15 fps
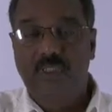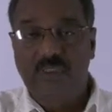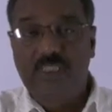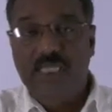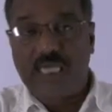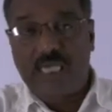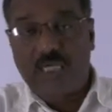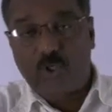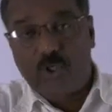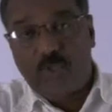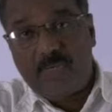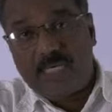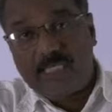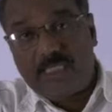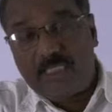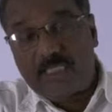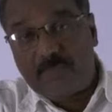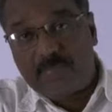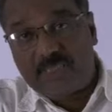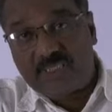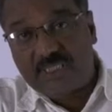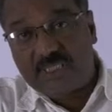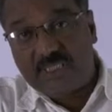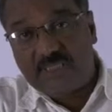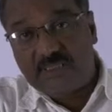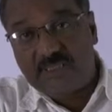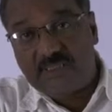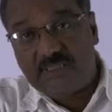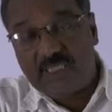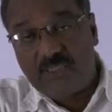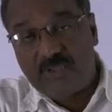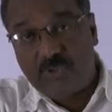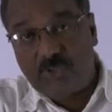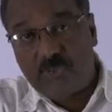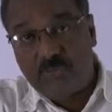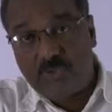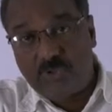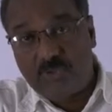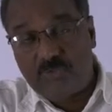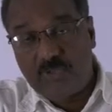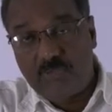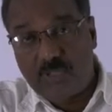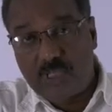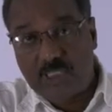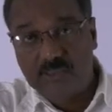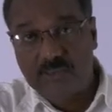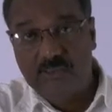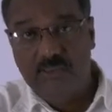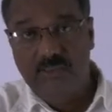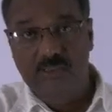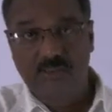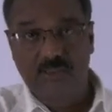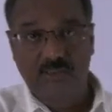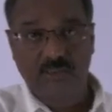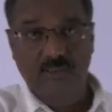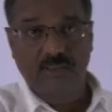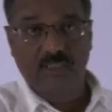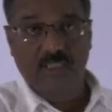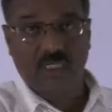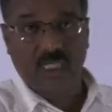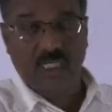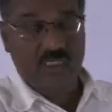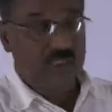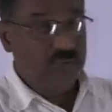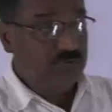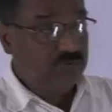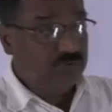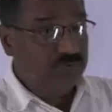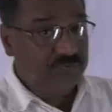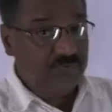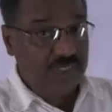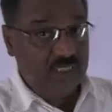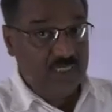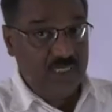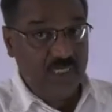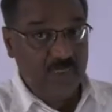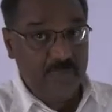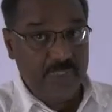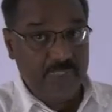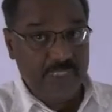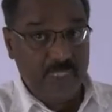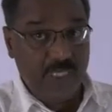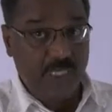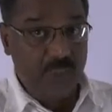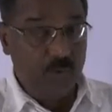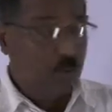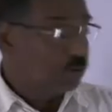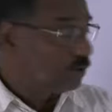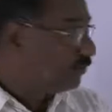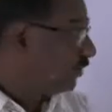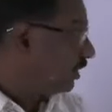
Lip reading: The arrow marking representation is also impossible because there are infinitely many arrows